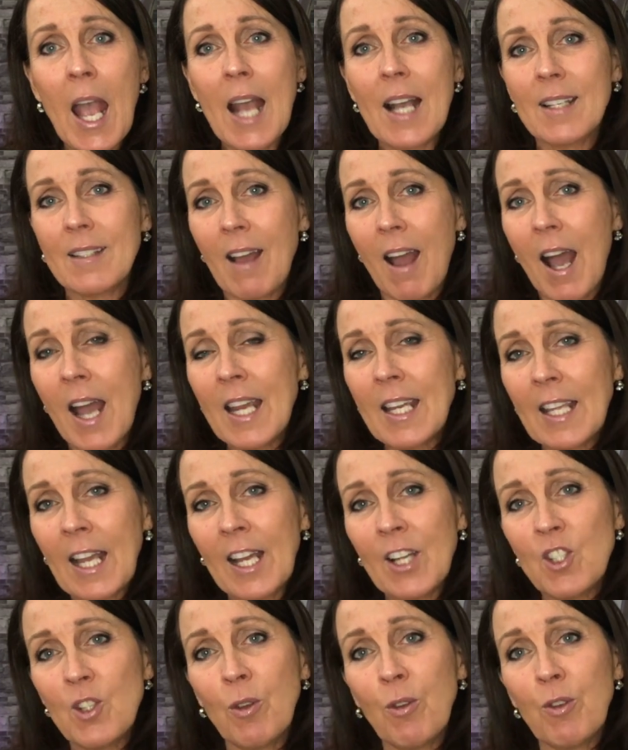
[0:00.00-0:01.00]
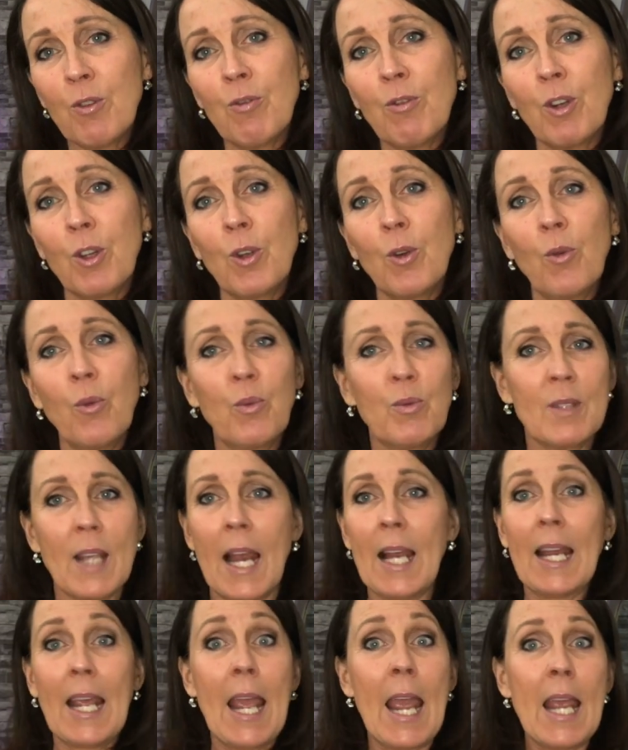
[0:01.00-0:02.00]
as I guide you through
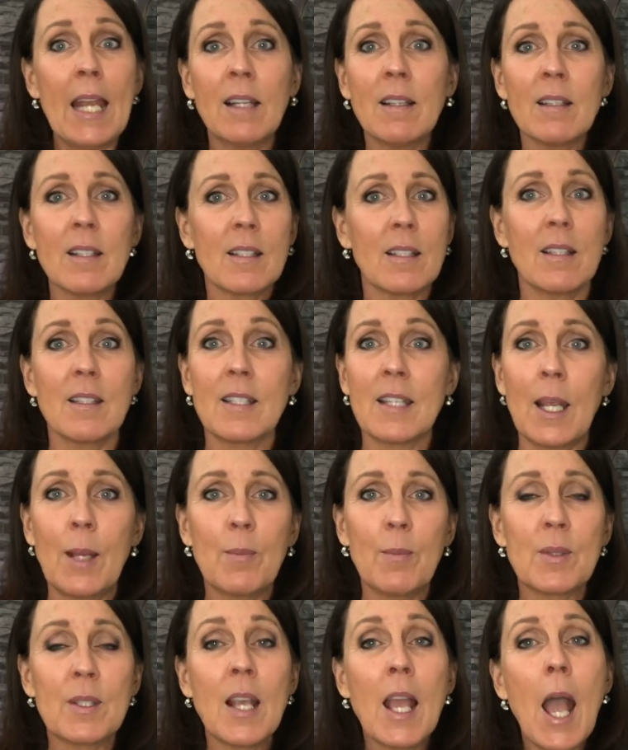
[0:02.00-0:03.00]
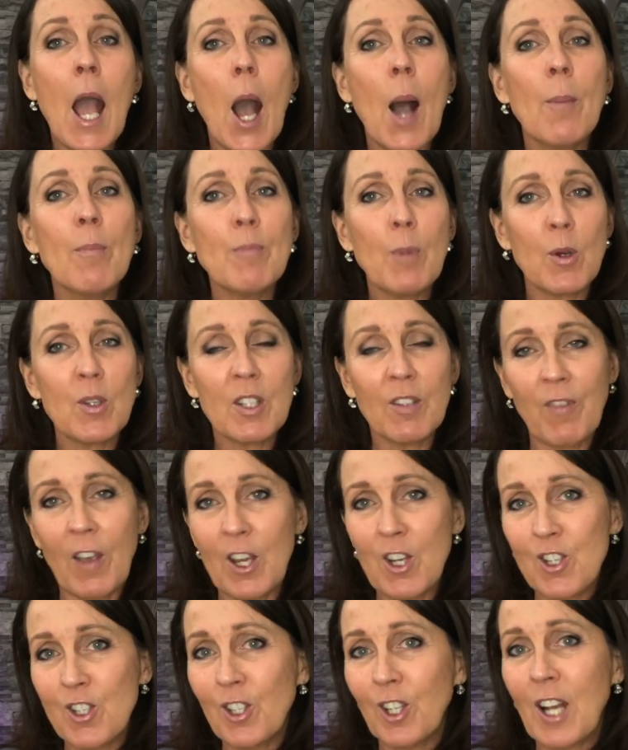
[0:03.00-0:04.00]
daily hints and tips and
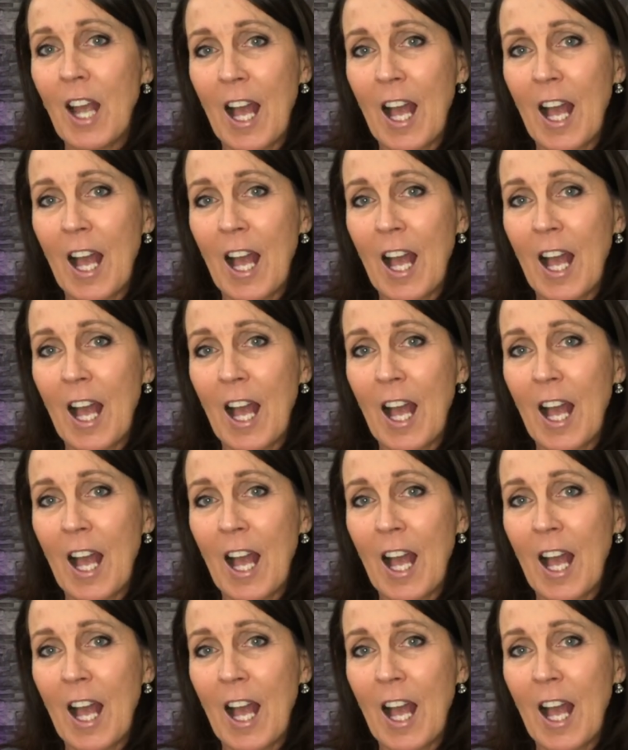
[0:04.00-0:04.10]
motivational